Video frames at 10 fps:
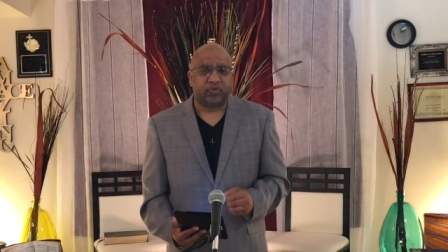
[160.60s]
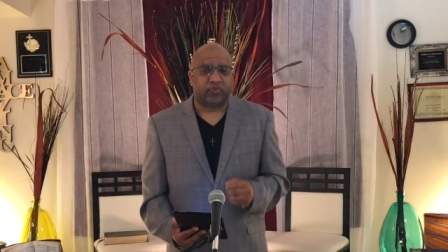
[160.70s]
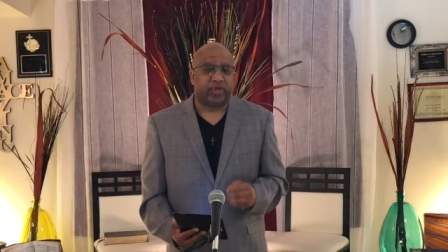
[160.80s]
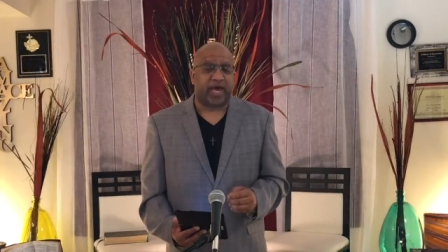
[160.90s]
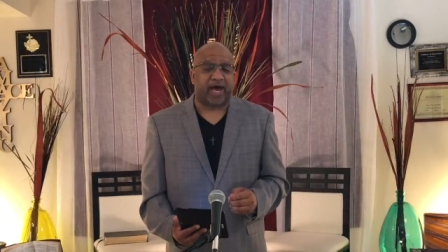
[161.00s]

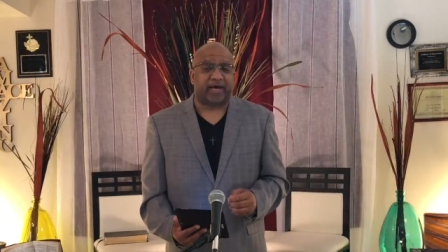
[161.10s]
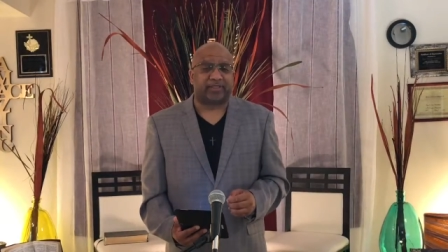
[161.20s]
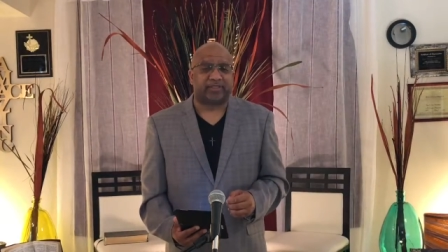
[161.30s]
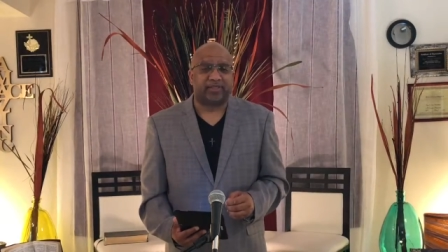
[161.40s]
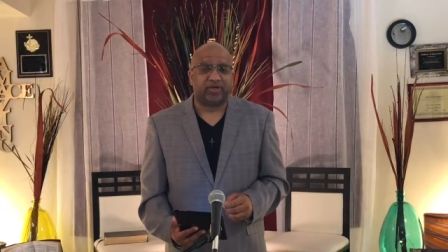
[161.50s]
we
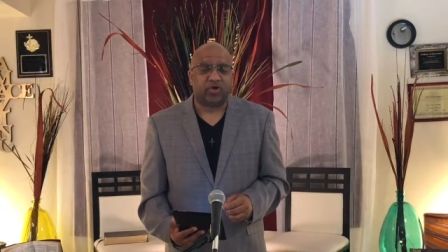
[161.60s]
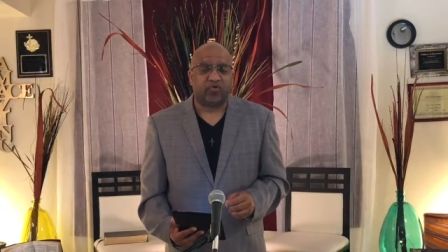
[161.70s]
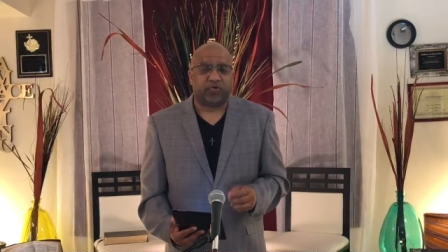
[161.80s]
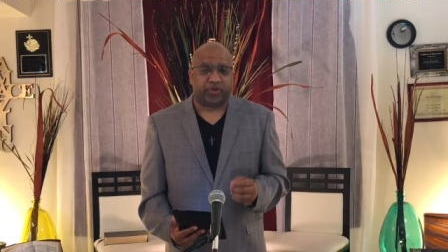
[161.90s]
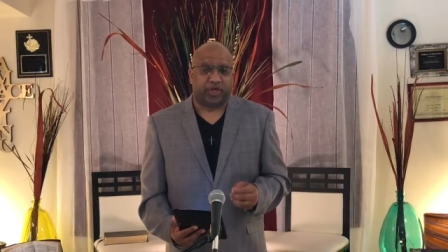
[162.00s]
ask
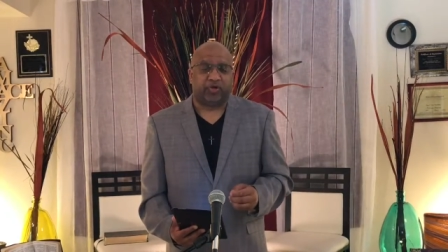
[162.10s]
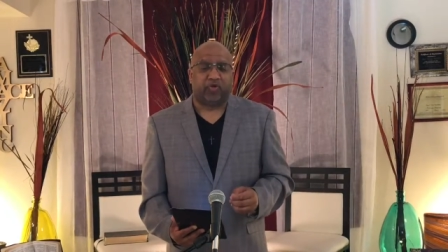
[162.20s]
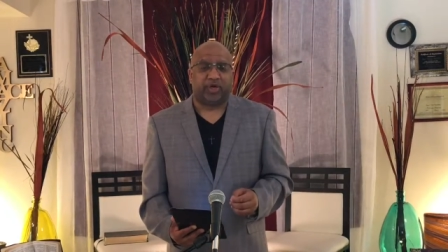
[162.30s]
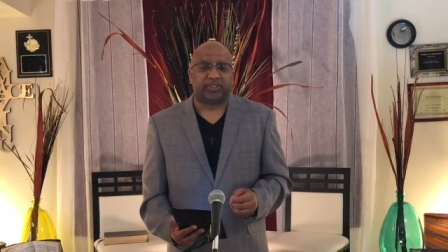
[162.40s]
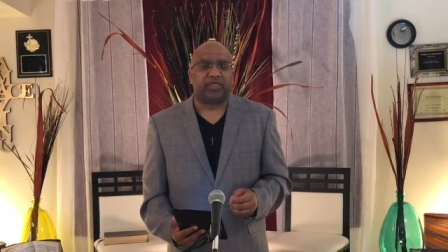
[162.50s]
for the
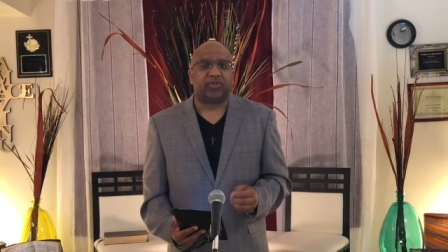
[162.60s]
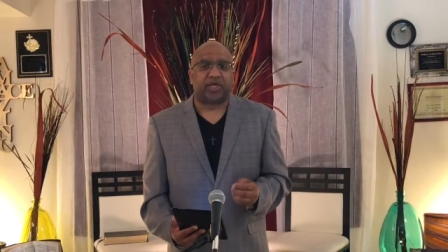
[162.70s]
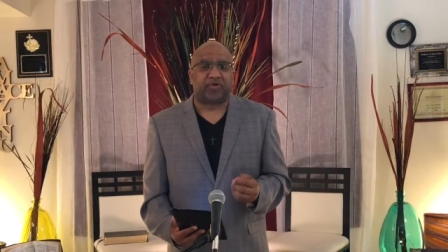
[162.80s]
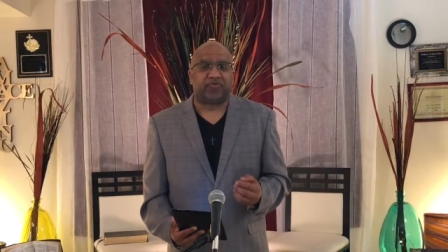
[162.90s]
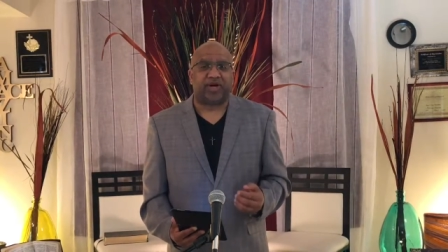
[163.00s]
anointing
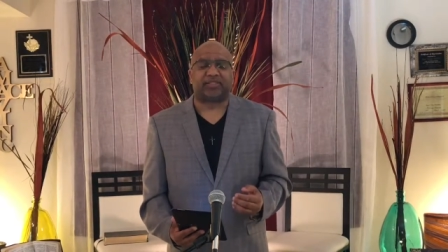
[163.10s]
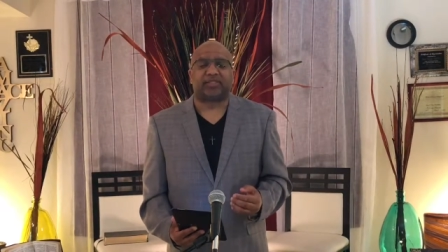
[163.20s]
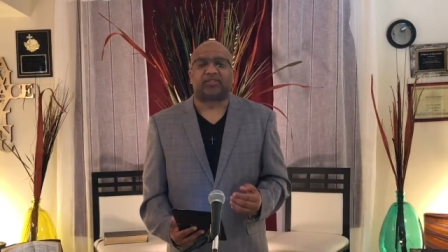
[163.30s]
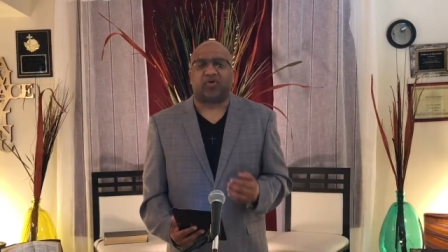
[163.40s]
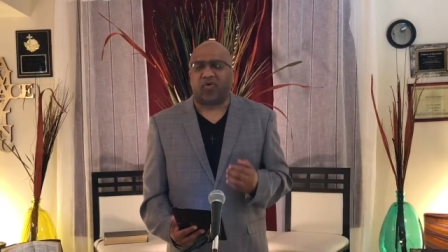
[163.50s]
that
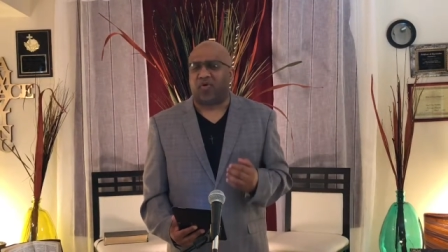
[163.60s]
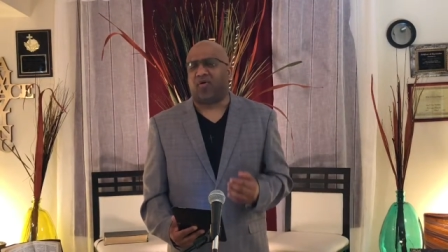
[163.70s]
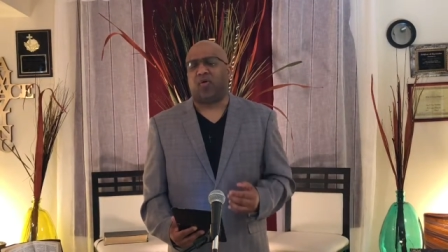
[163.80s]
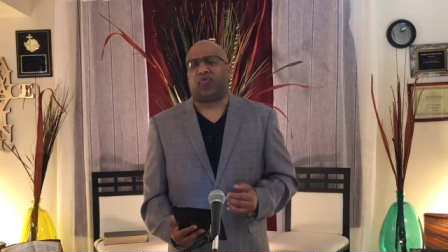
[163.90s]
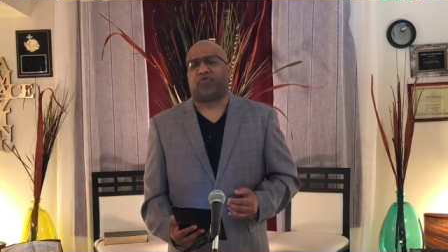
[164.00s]
arrests
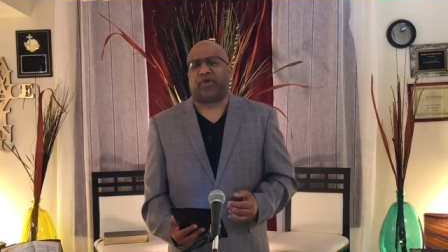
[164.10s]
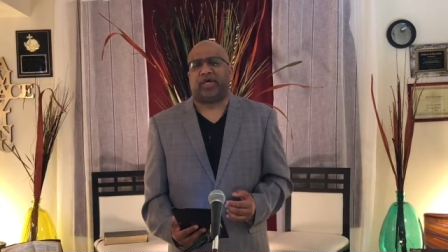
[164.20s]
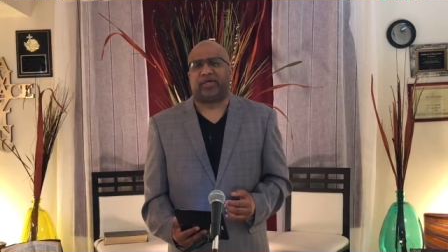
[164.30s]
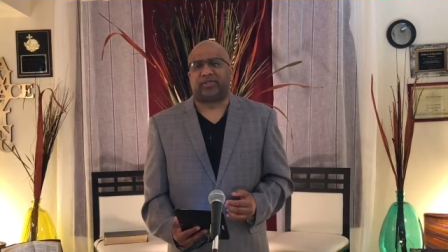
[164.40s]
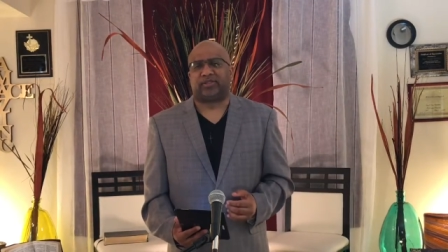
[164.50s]
all
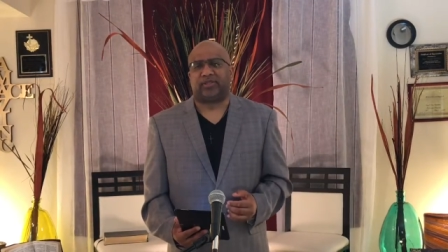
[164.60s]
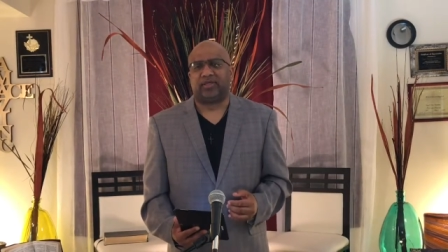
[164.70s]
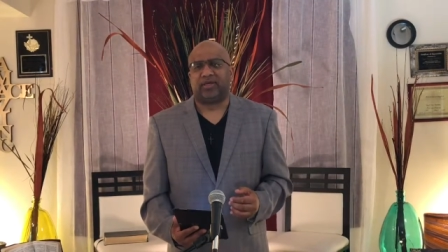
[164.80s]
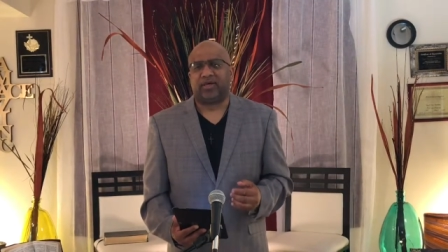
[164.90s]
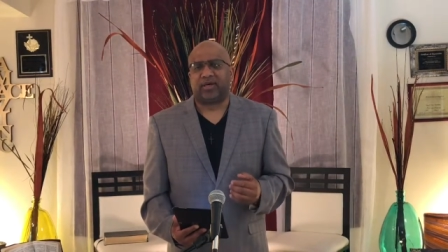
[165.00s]
things
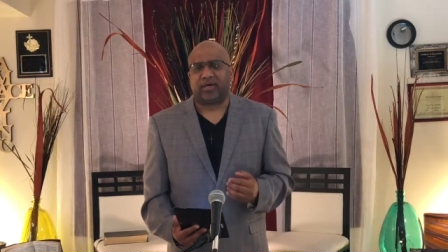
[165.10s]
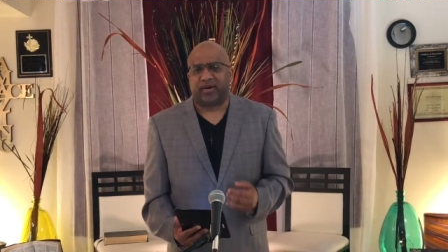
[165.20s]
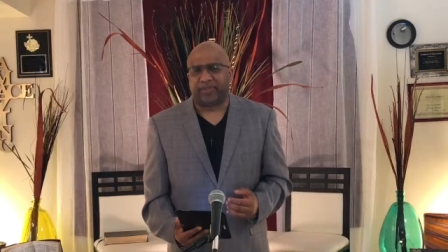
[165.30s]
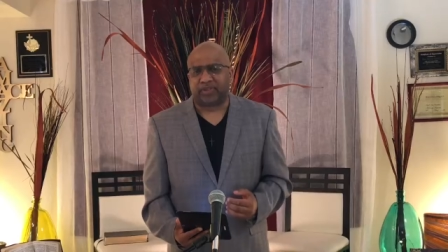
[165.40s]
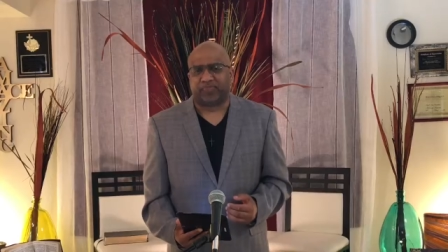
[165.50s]

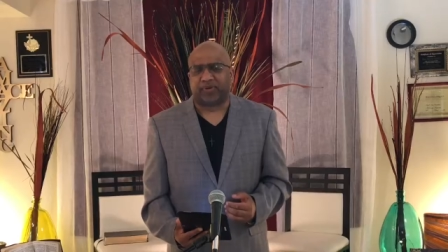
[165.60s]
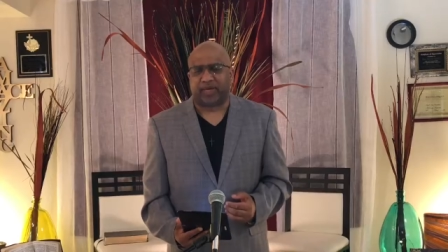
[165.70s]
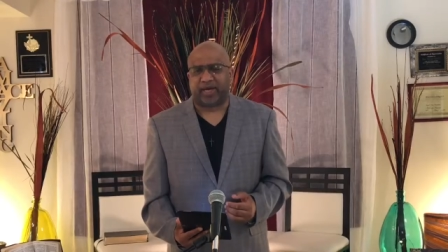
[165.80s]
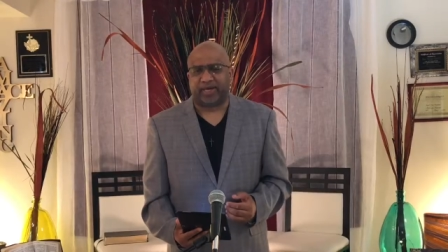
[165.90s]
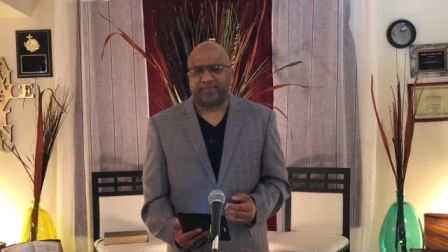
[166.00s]
come into
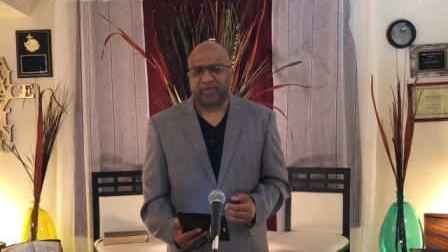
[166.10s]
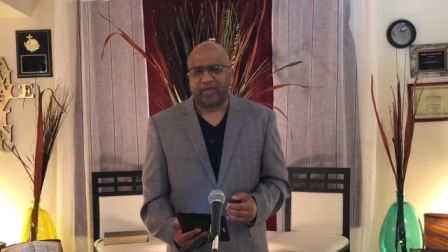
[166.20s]
play.